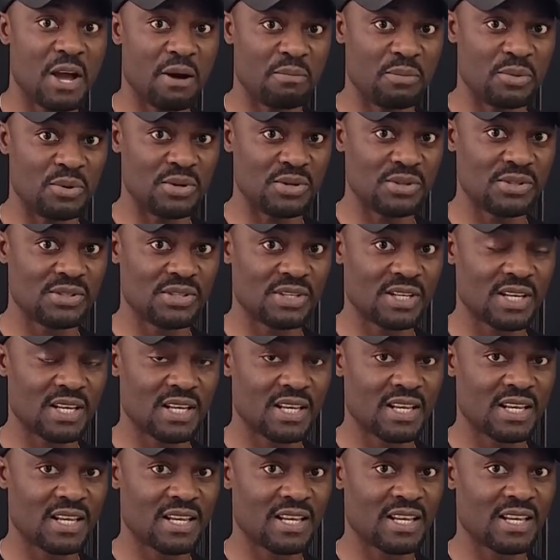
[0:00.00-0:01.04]
numbers
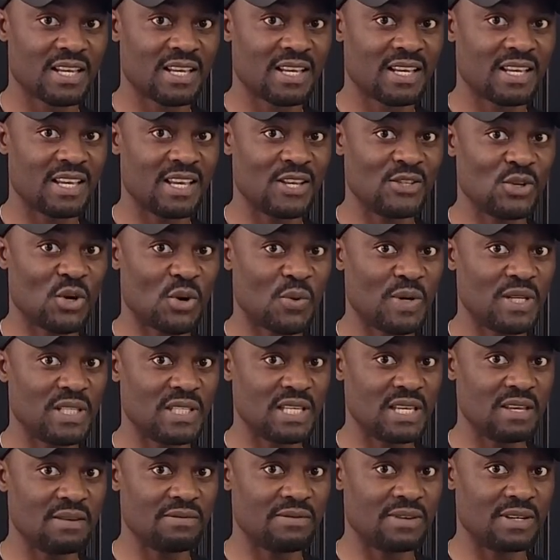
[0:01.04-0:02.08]
is
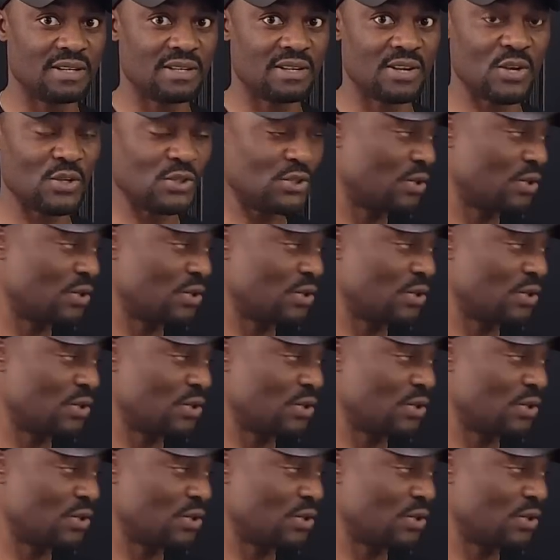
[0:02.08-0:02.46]
always even,